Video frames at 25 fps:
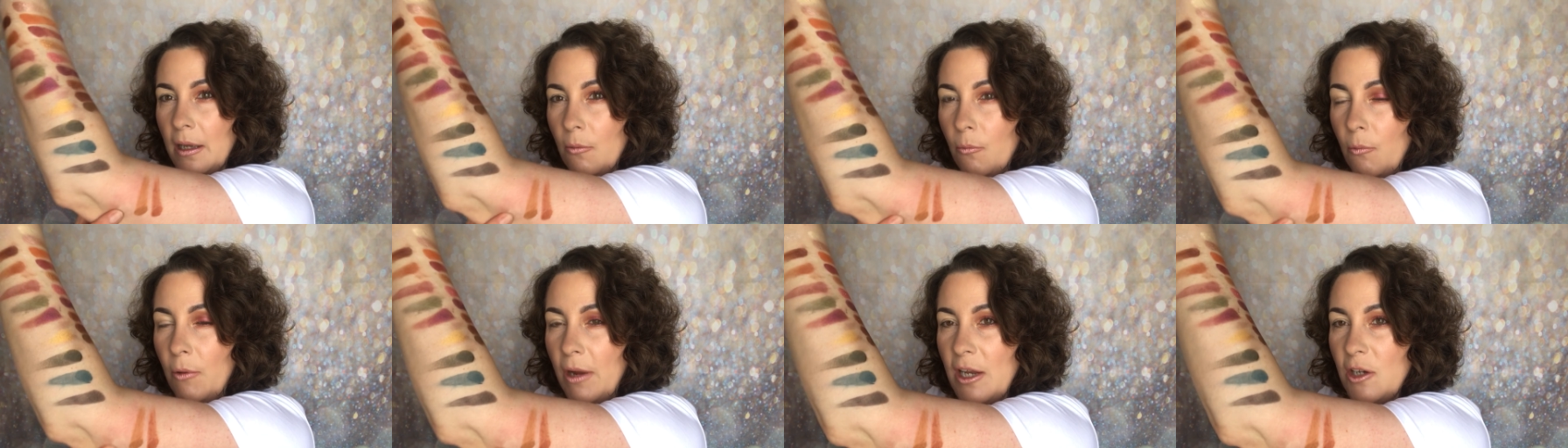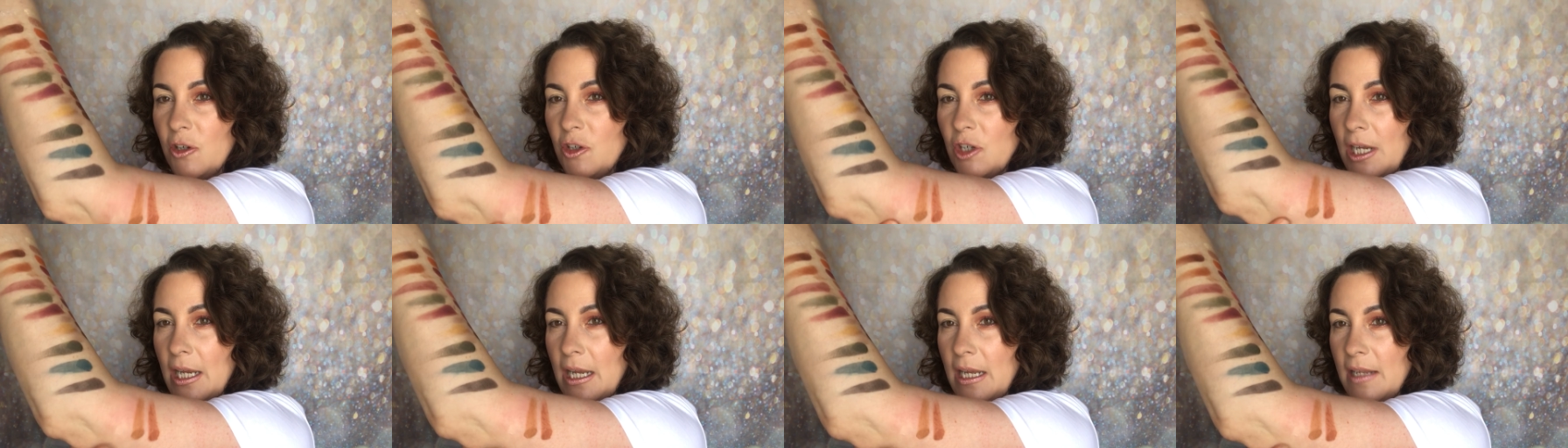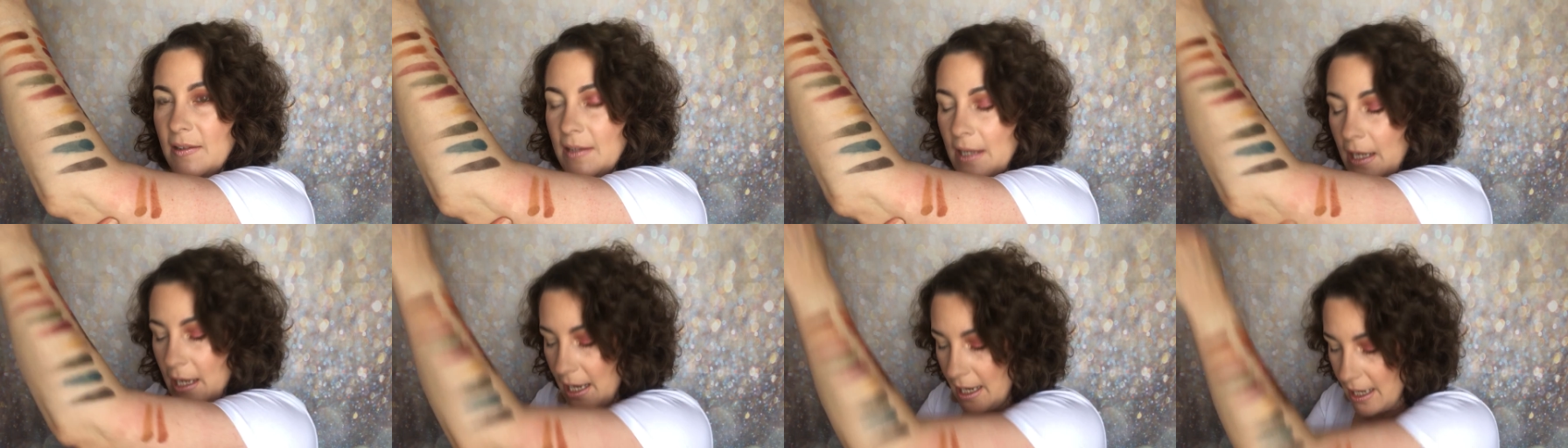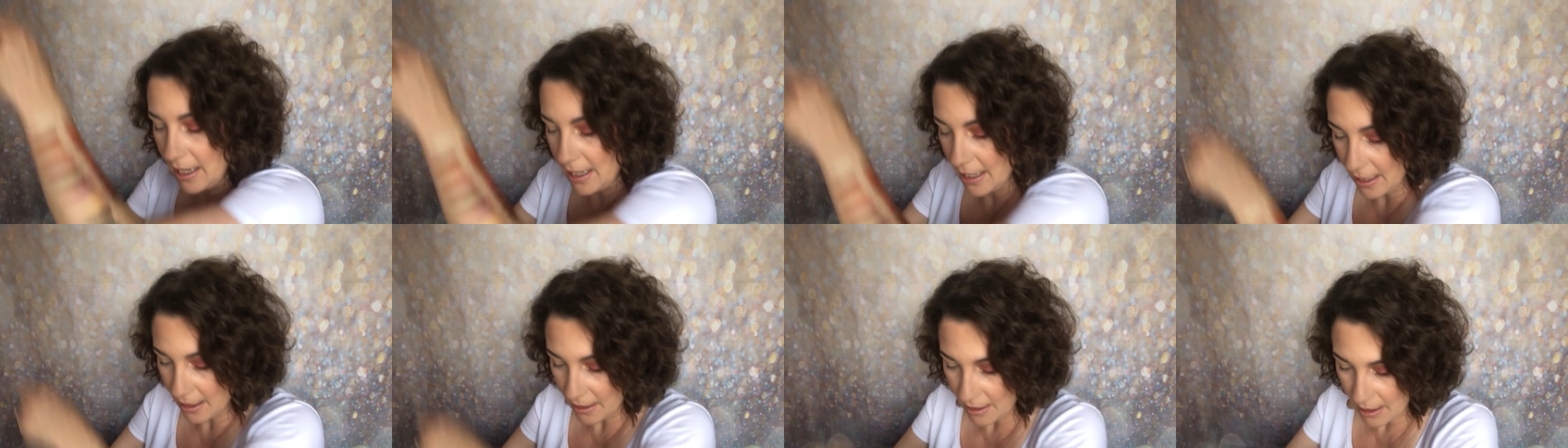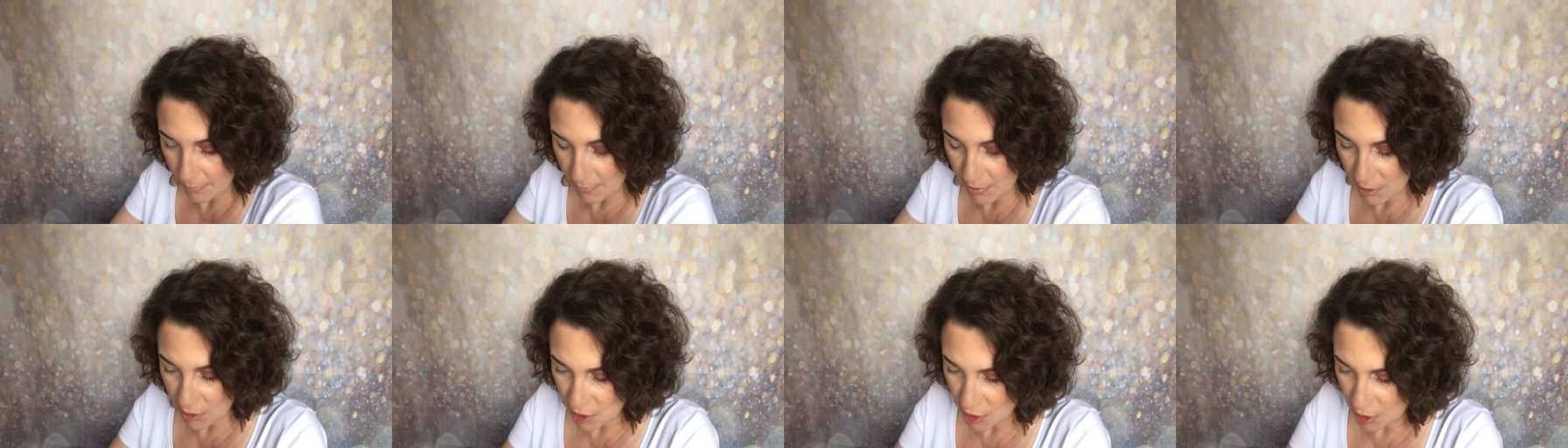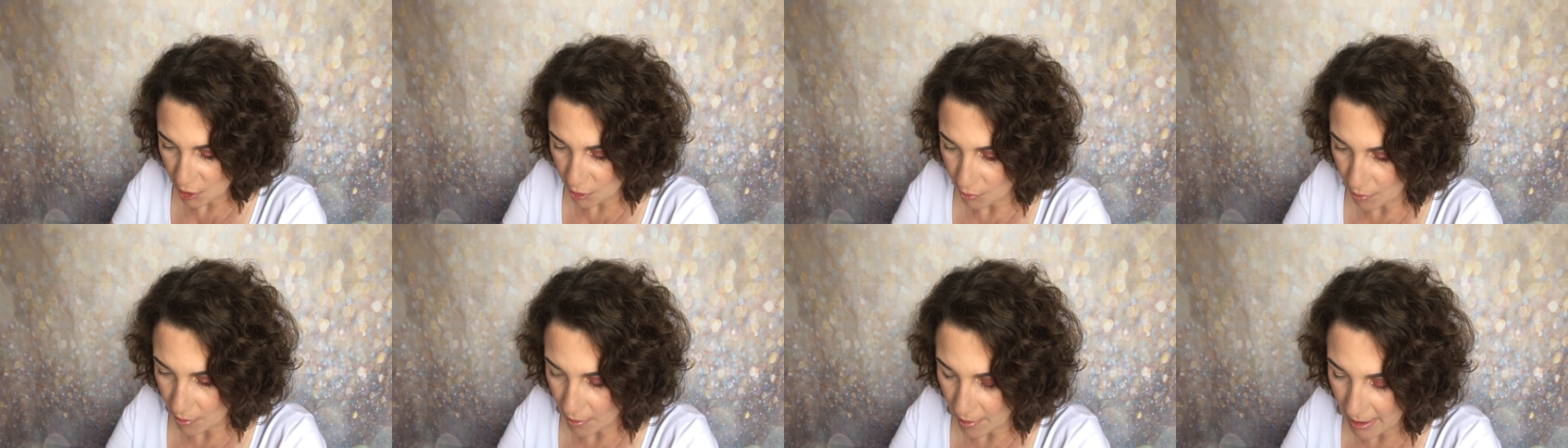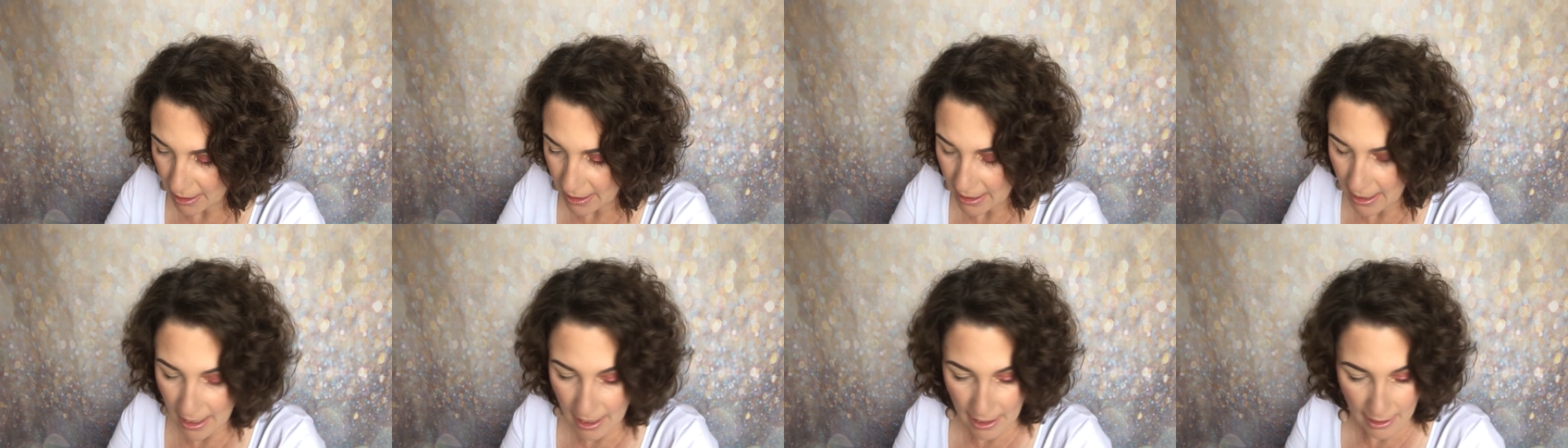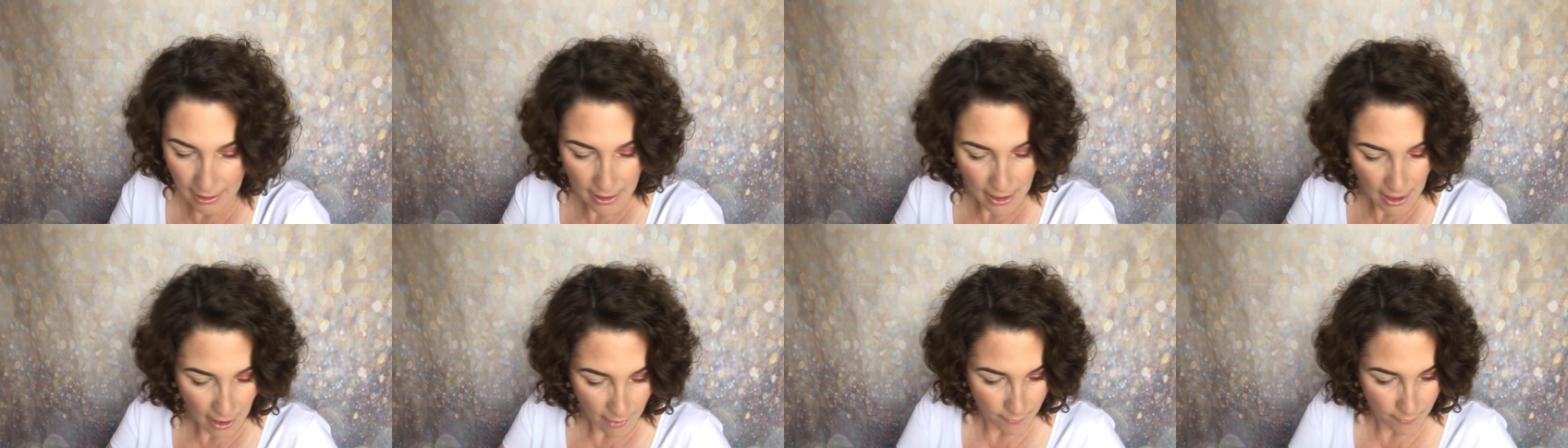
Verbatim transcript: which is here. Let me just try again.